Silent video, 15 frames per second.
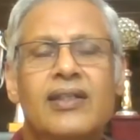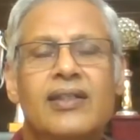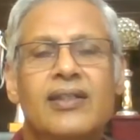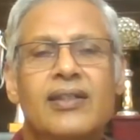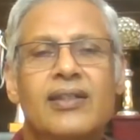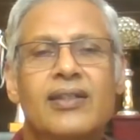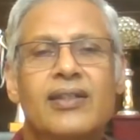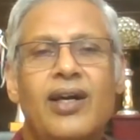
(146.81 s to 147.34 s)

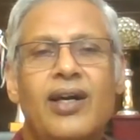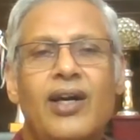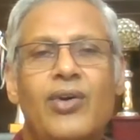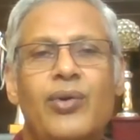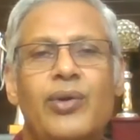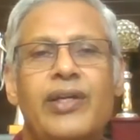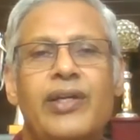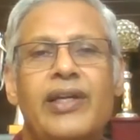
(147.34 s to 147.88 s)

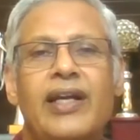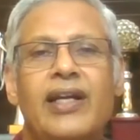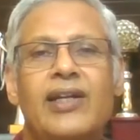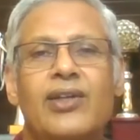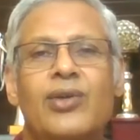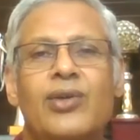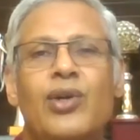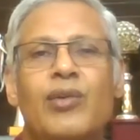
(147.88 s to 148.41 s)
how he
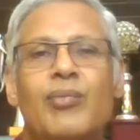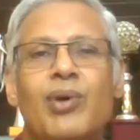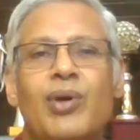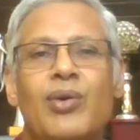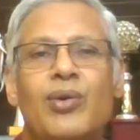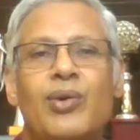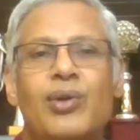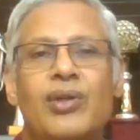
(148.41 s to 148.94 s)
had gone
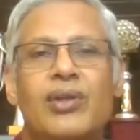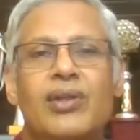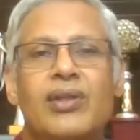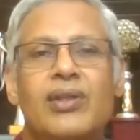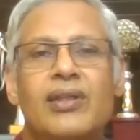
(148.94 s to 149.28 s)
about